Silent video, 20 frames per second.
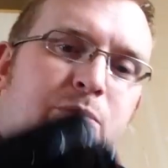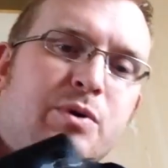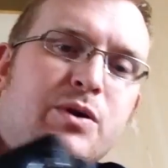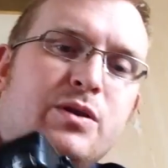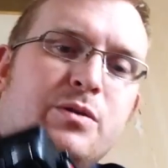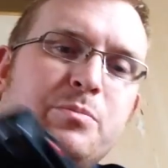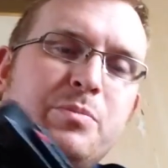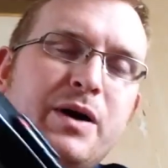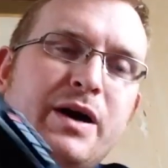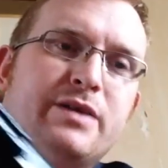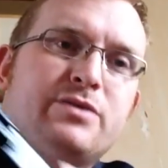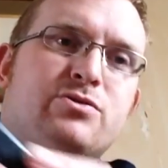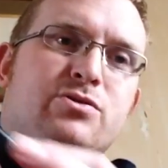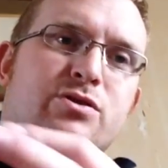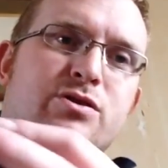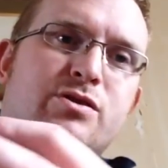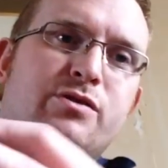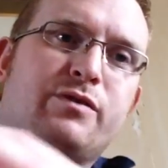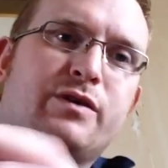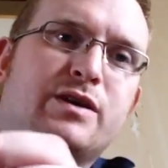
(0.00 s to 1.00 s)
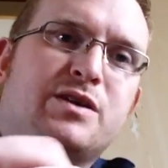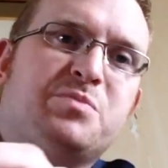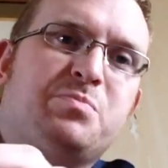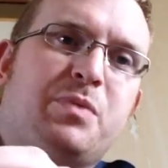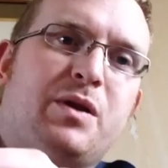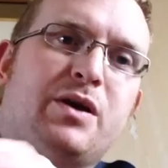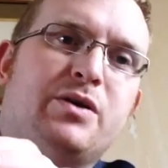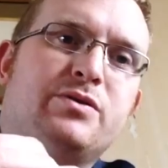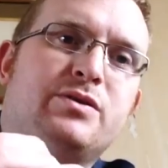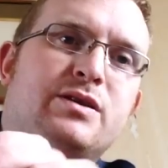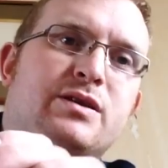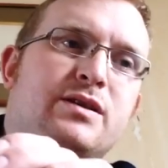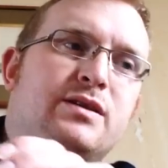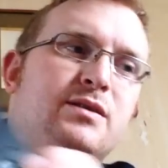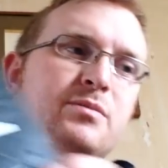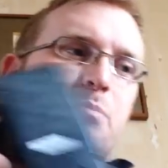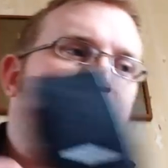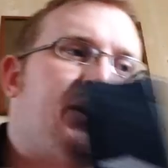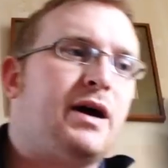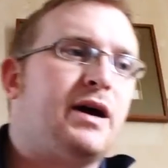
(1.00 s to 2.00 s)
but the batteries have exploded
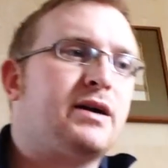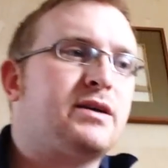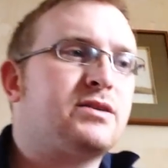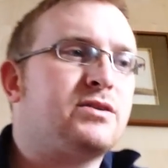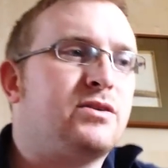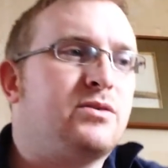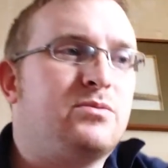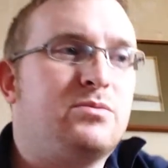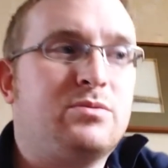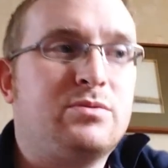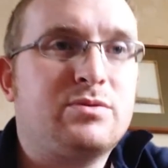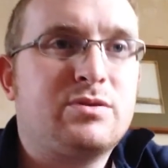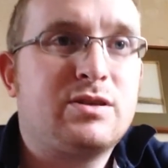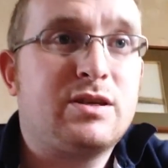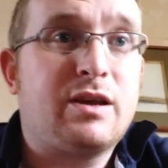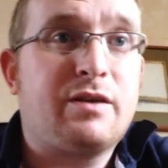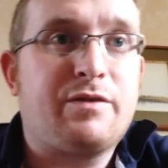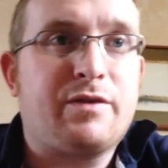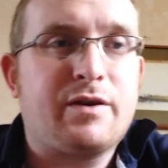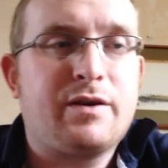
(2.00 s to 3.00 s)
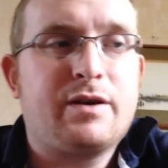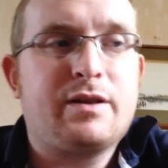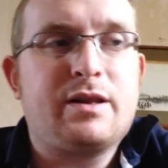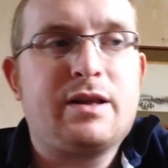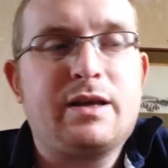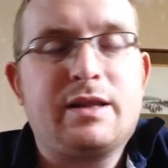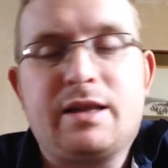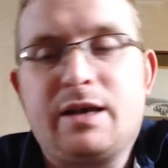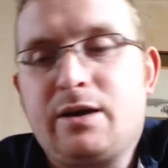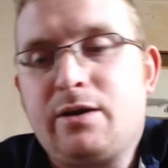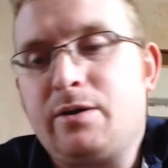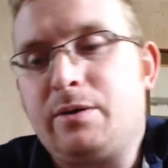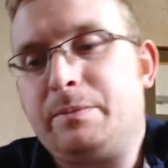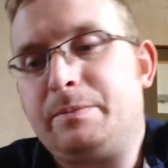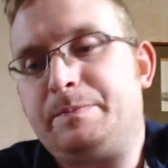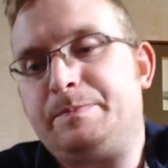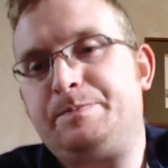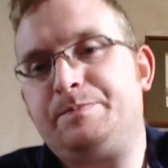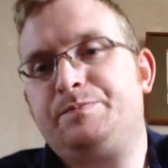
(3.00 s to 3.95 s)
in the back, so we'll see if I can clean that up.